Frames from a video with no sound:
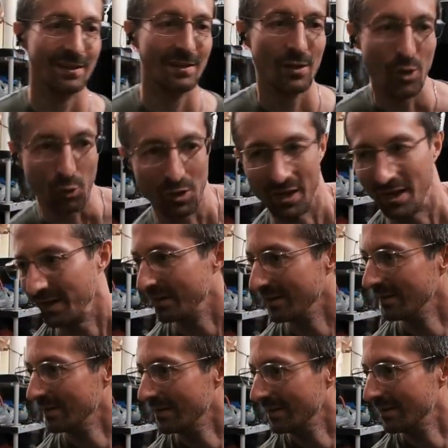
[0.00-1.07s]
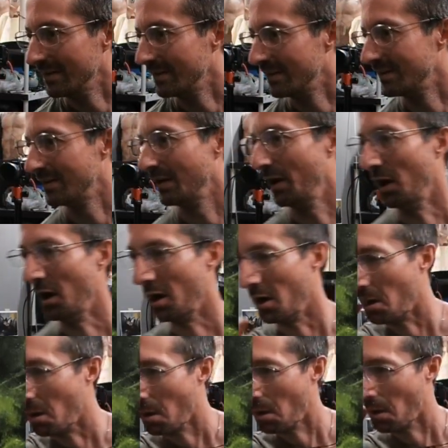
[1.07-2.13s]
Okay. I
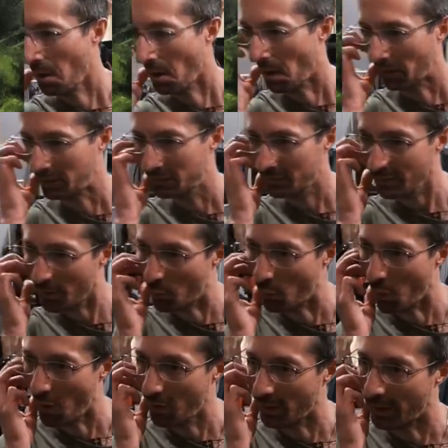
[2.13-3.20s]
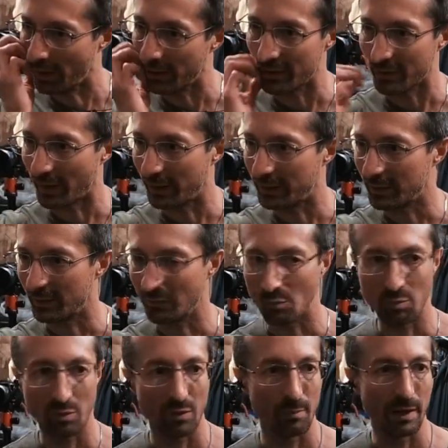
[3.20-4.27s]
took that wall out and then I didn't even
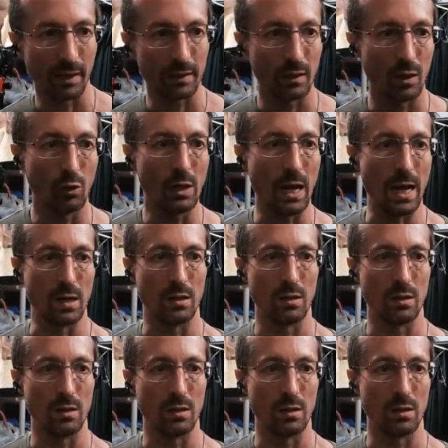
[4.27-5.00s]
put it back in. Okay.